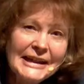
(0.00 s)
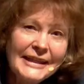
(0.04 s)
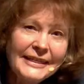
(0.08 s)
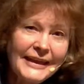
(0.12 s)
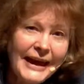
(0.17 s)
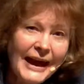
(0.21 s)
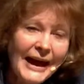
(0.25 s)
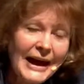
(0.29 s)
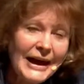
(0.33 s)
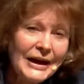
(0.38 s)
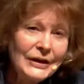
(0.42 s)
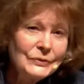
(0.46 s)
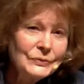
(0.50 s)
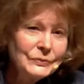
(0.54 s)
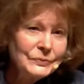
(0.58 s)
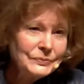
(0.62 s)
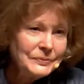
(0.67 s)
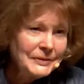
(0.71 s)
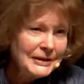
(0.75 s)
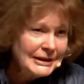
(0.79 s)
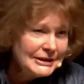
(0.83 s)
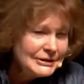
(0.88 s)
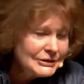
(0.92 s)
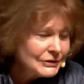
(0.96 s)
That
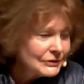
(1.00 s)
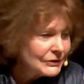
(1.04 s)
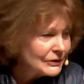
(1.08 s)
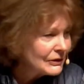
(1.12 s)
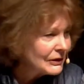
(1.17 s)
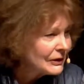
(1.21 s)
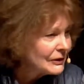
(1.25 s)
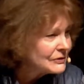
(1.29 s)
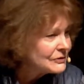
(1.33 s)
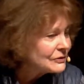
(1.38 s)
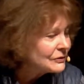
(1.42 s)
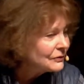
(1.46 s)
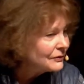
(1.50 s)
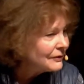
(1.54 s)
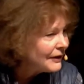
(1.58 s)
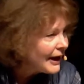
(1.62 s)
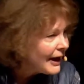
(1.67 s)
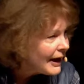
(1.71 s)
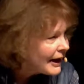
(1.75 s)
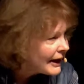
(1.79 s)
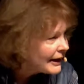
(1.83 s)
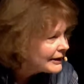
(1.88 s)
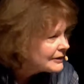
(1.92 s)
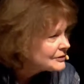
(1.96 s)
research
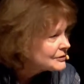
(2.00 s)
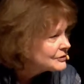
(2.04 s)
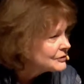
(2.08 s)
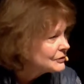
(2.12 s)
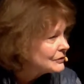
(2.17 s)
led